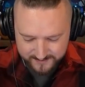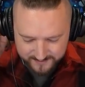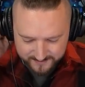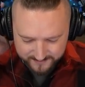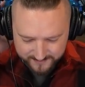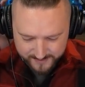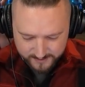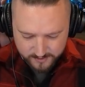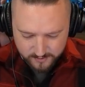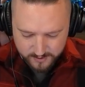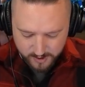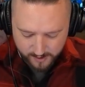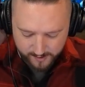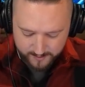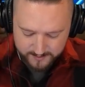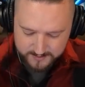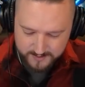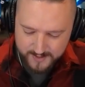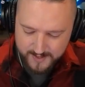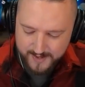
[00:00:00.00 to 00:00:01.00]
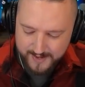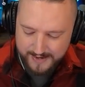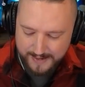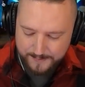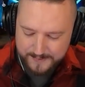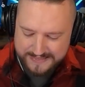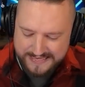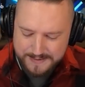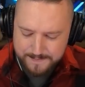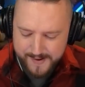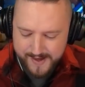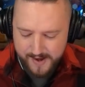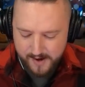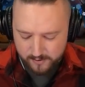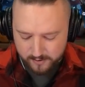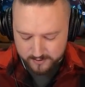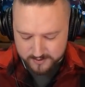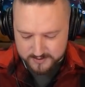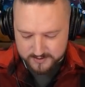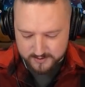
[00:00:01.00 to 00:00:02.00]
Thank you, guards. I'm going to keep my
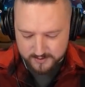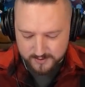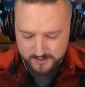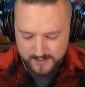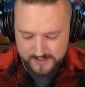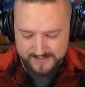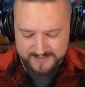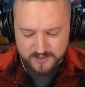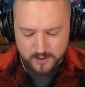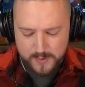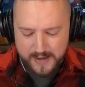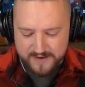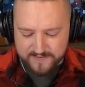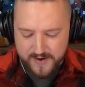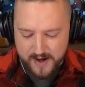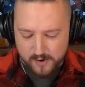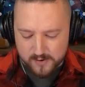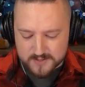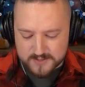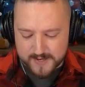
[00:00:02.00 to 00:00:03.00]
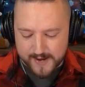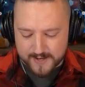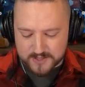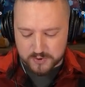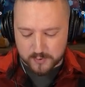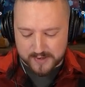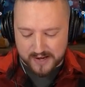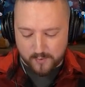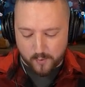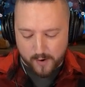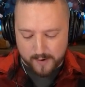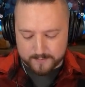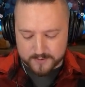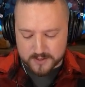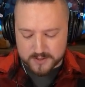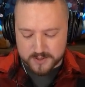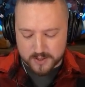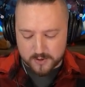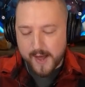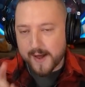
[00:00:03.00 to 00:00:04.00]
arrows. He doesn't know we have arrows yet, so what I want
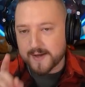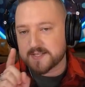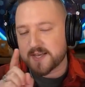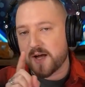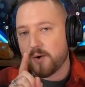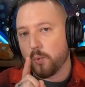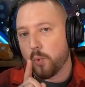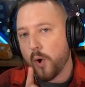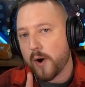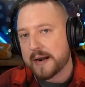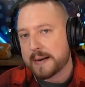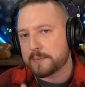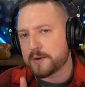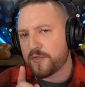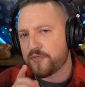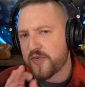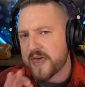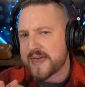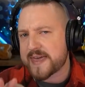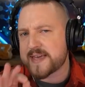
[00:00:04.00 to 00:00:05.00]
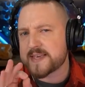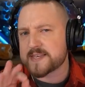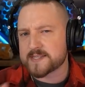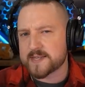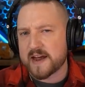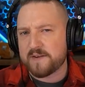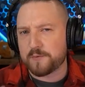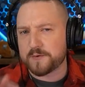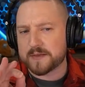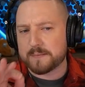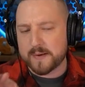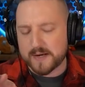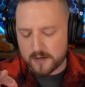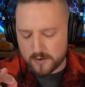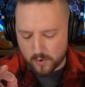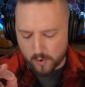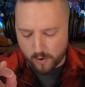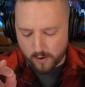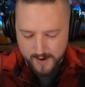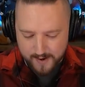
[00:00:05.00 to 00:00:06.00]
him to do is I want him to think he's safe with the
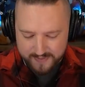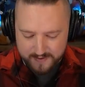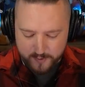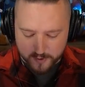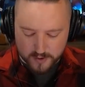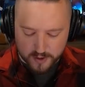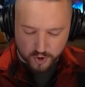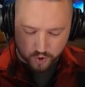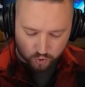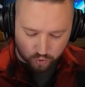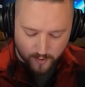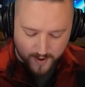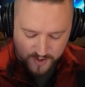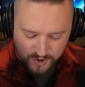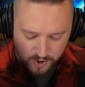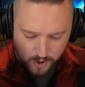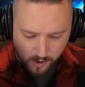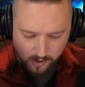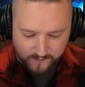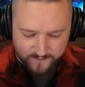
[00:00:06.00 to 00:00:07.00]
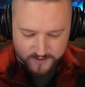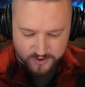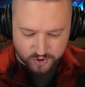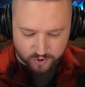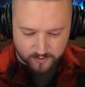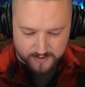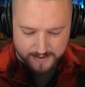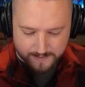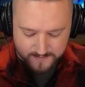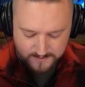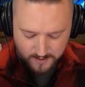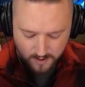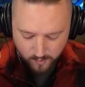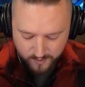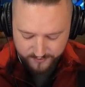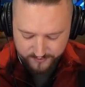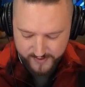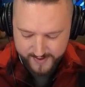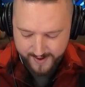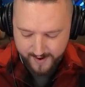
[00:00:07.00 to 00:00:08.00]
Minion Horde. Then we're going to crush all of his dreams
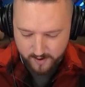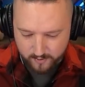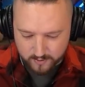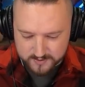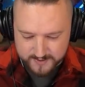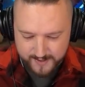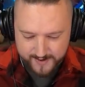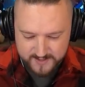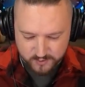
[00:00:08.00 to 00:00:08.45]
with the arrows as